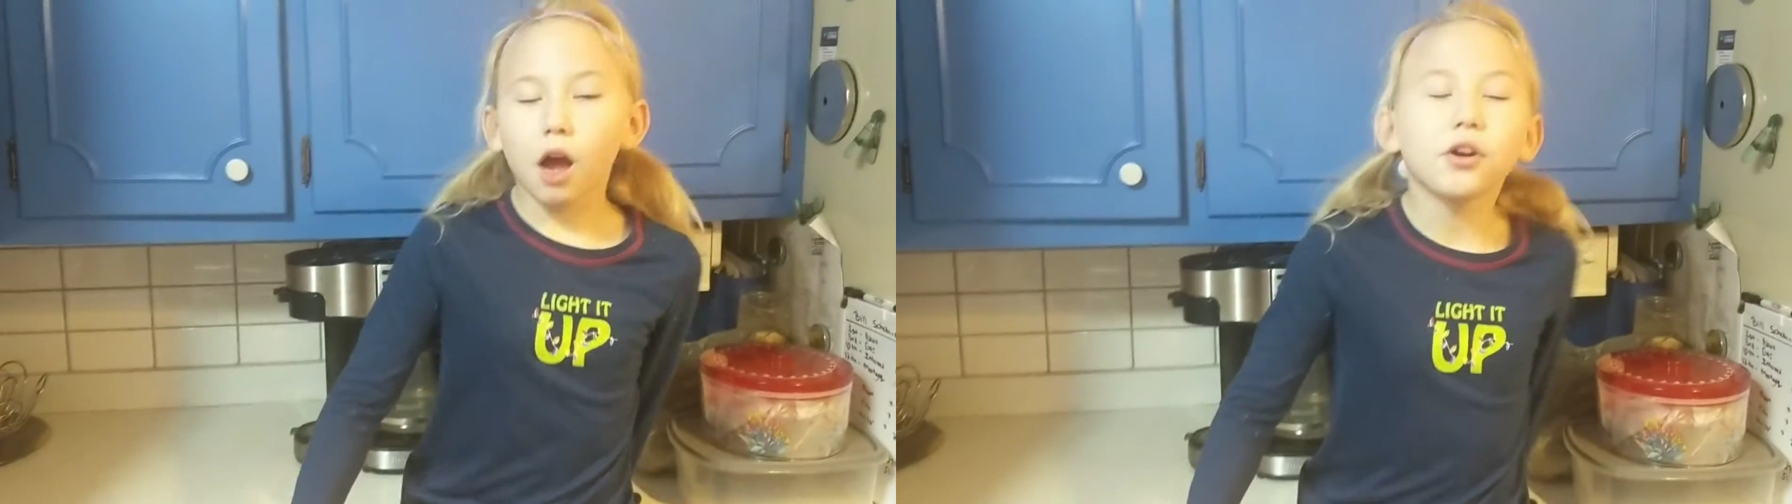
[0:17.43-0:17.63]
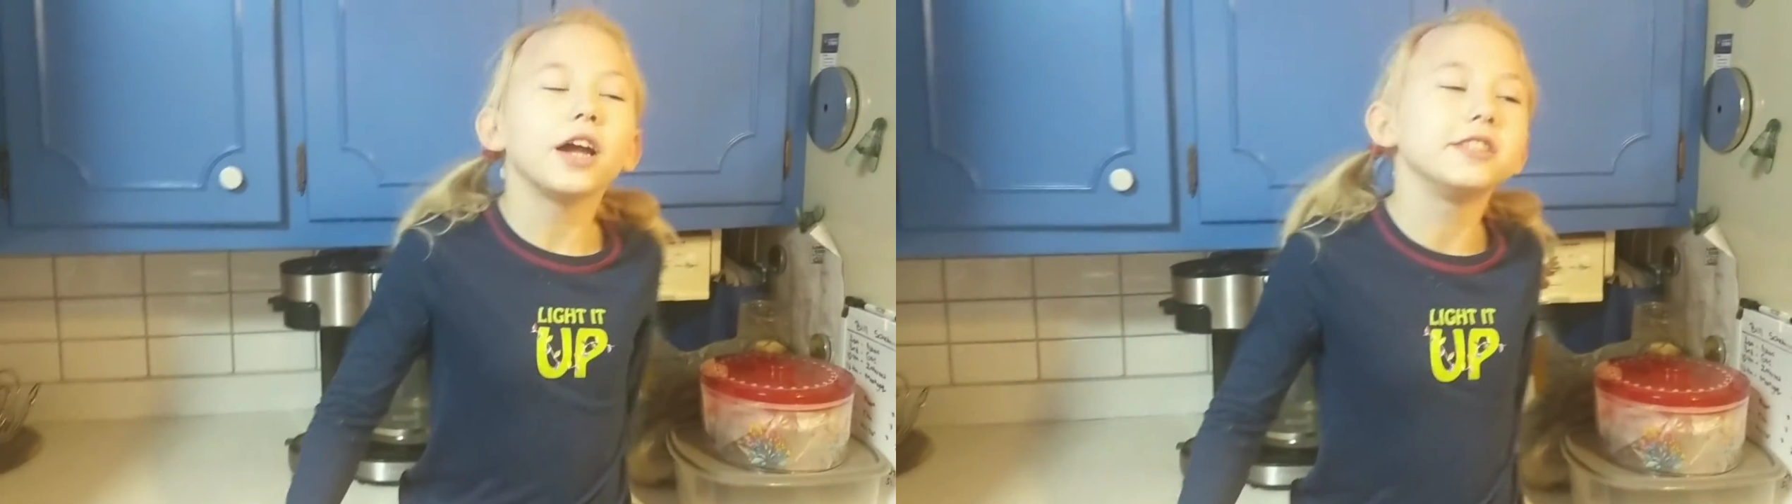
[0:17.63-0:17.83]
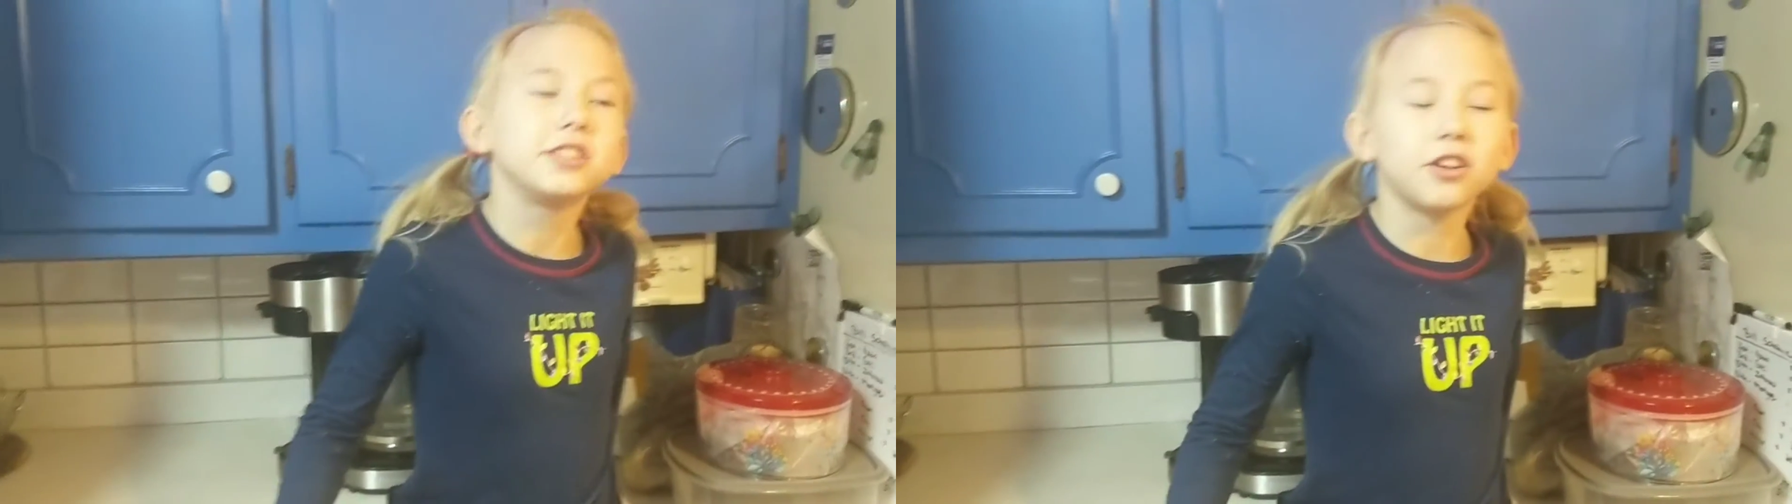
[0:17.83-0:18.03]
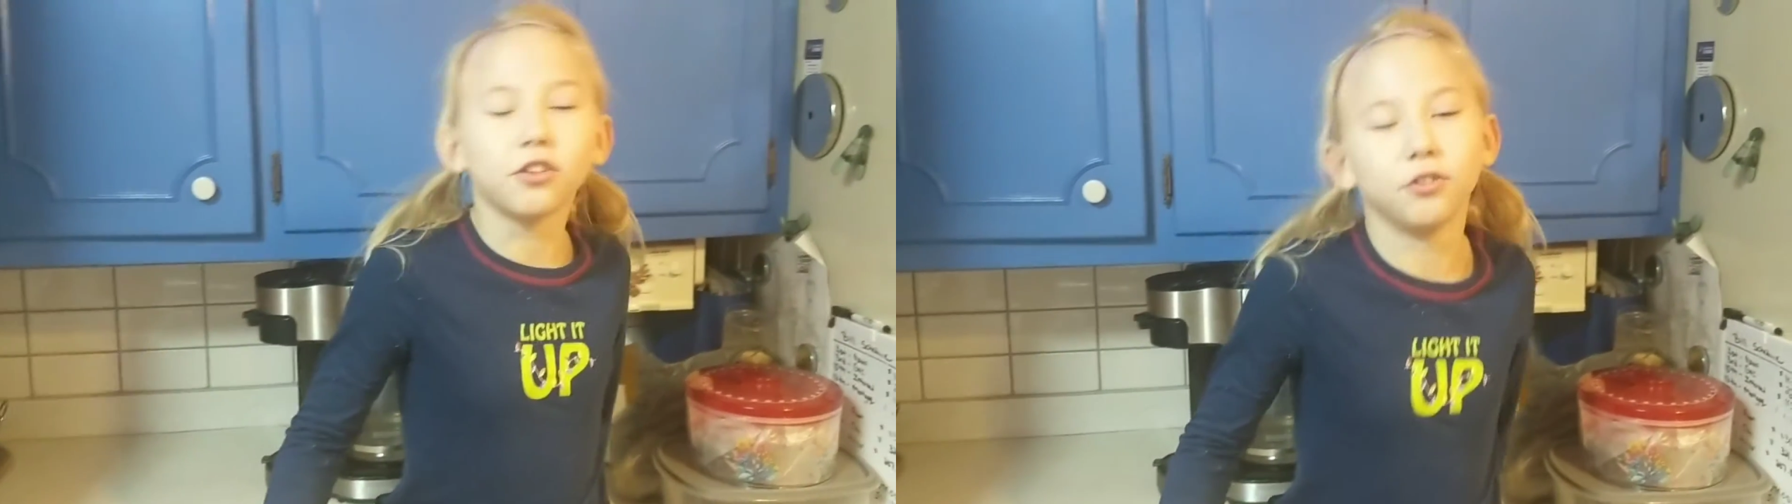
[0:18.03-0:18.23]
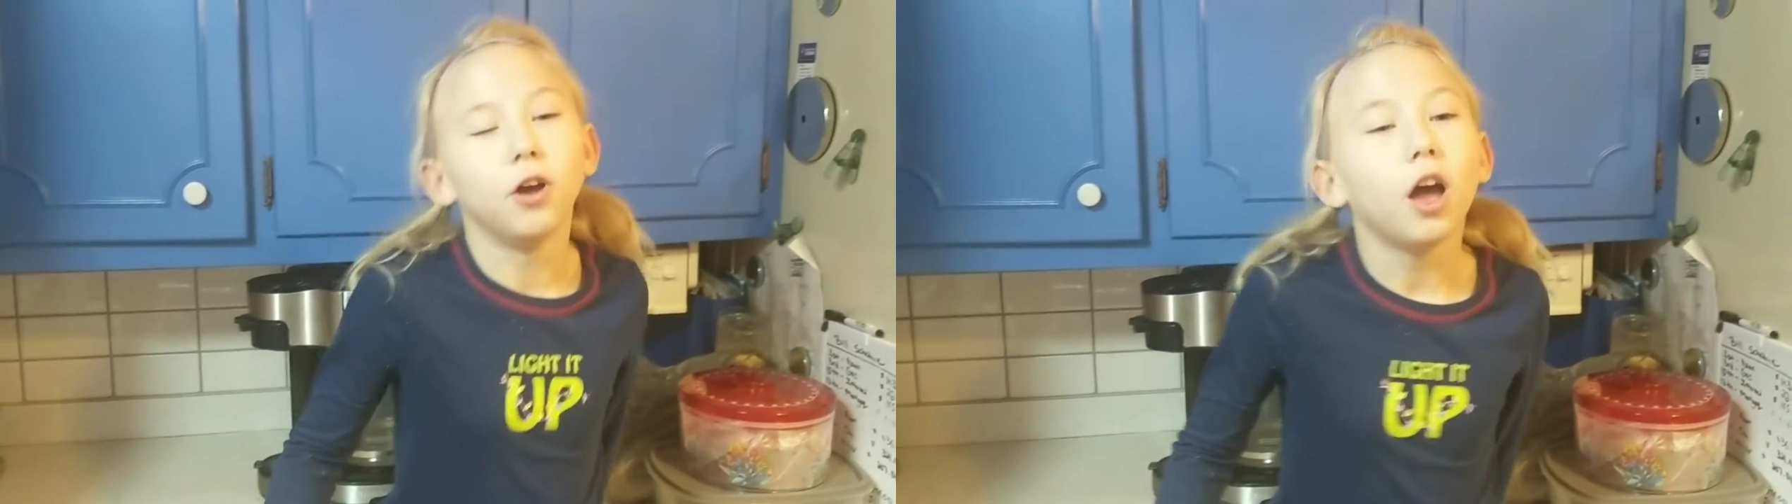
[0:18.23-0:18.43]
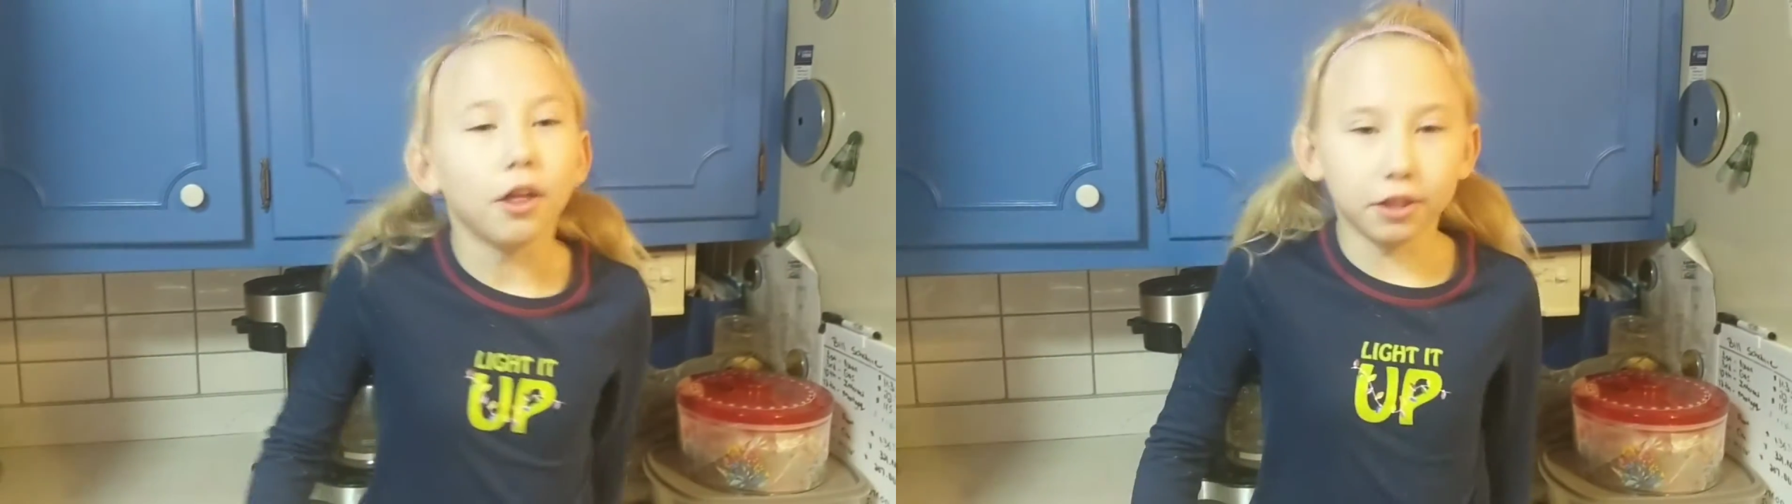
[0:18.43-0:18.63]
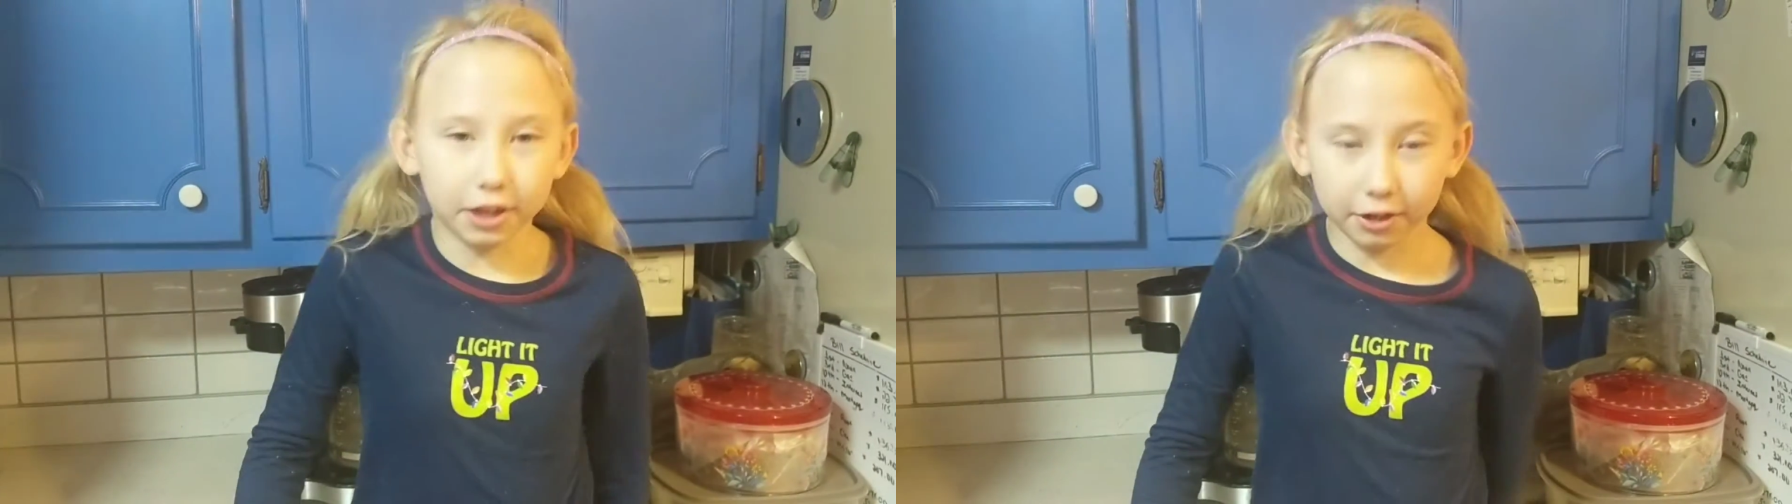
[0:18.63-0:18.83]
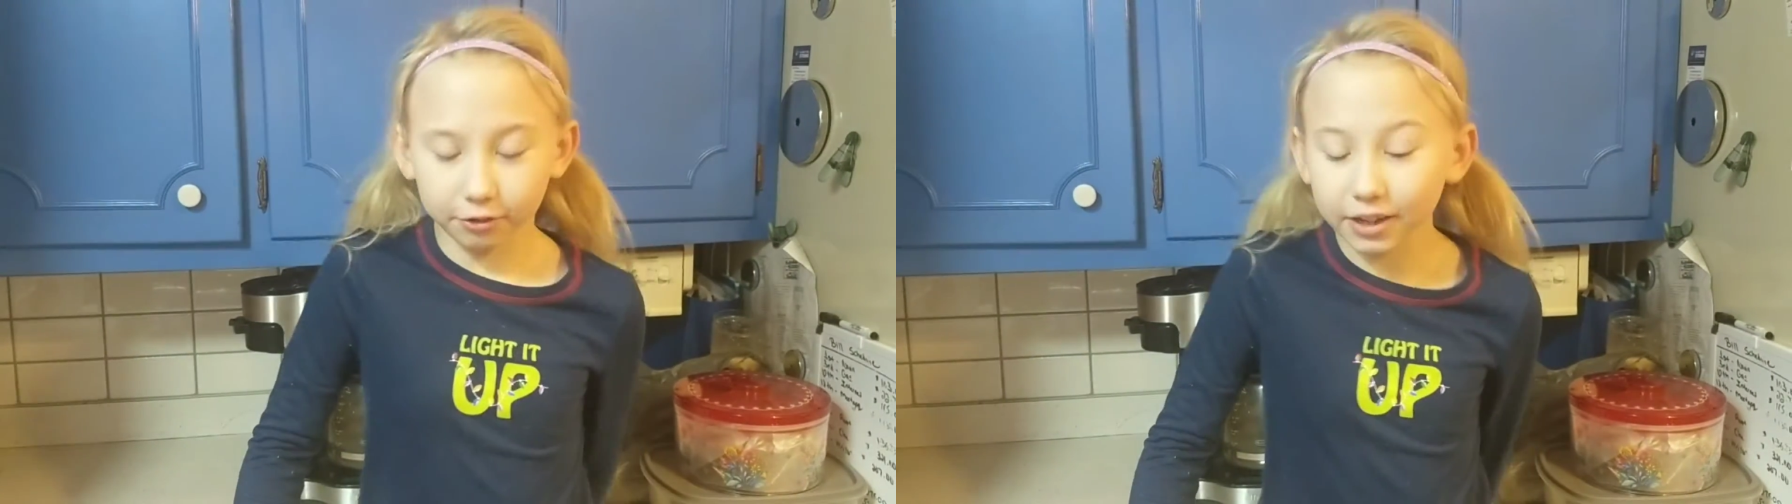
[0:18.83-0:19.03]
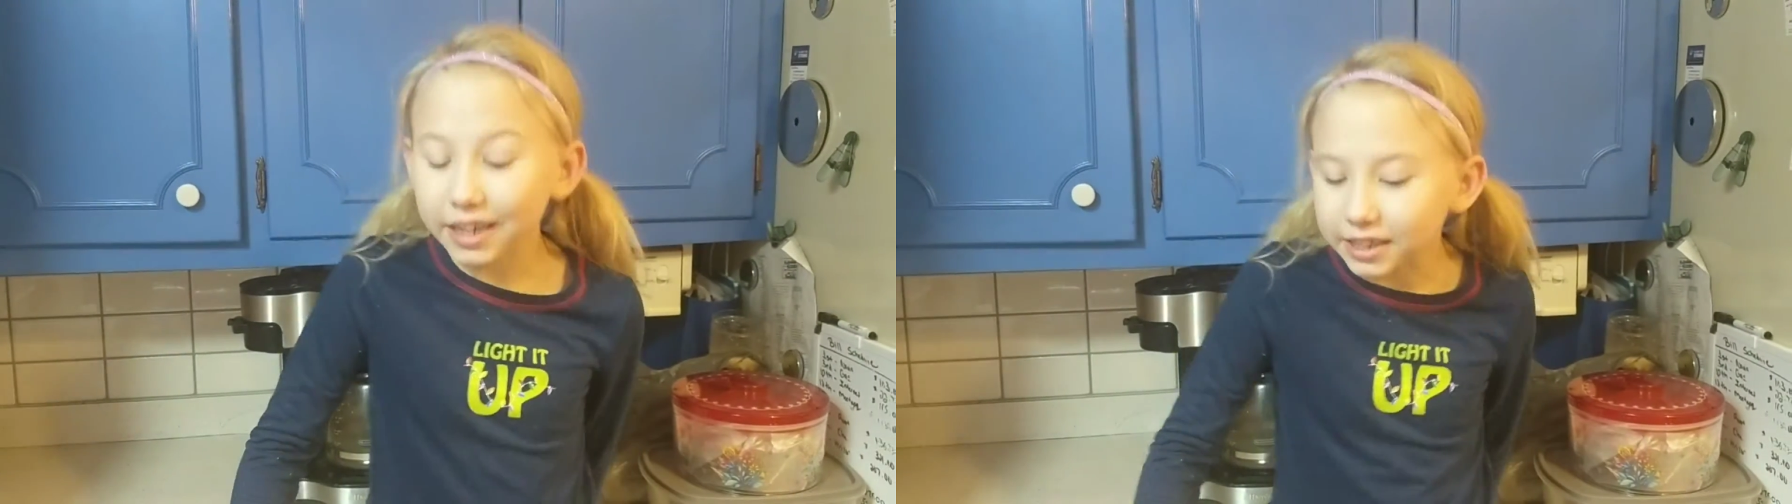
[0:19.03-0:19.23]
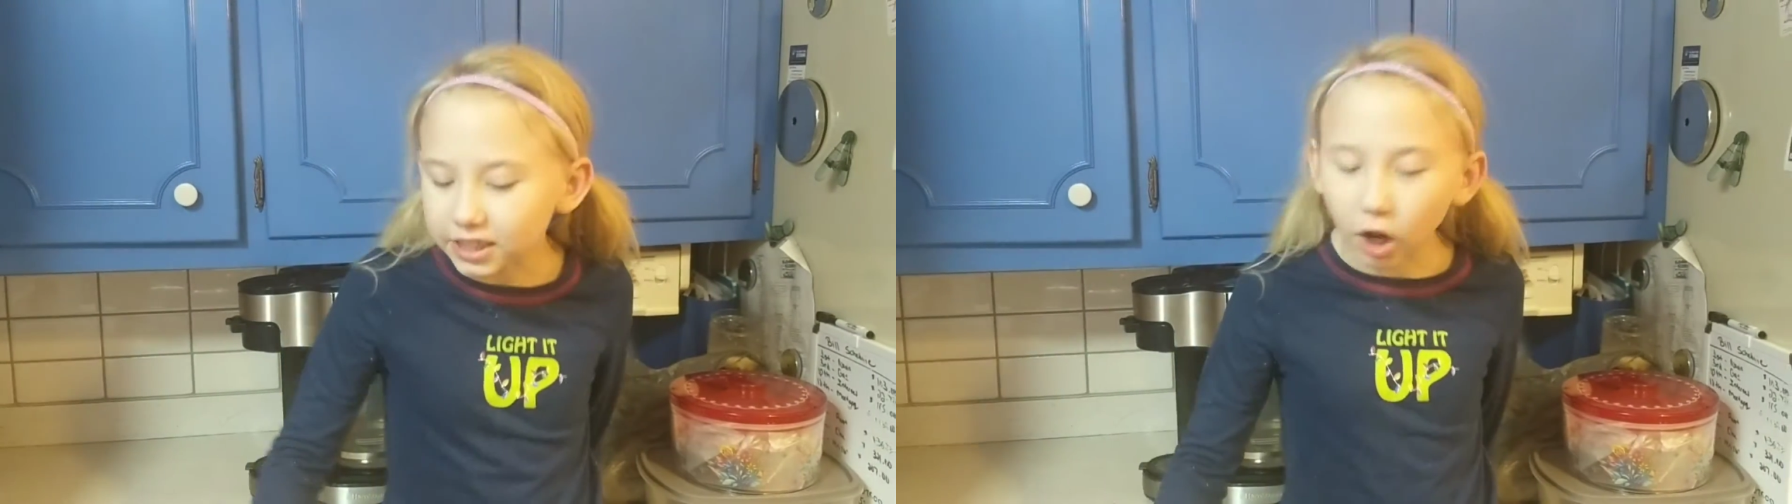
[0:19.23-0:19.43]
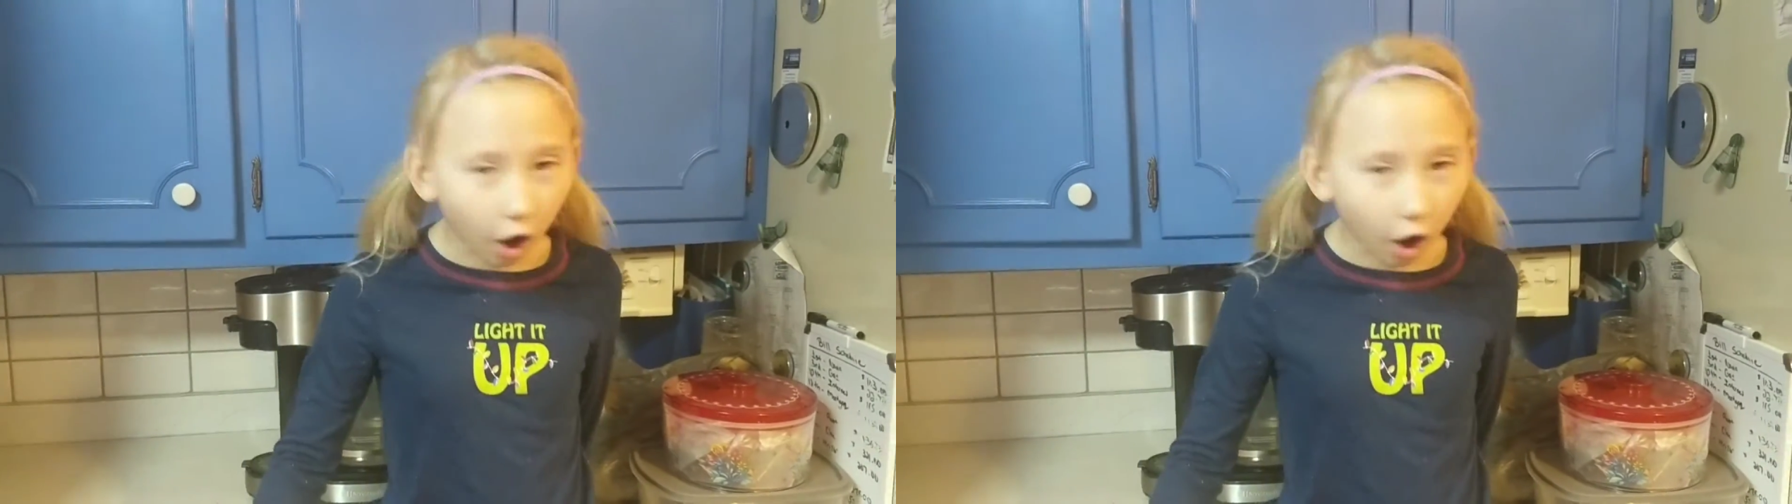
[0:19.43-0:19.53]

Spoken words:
Okay, so the ingredients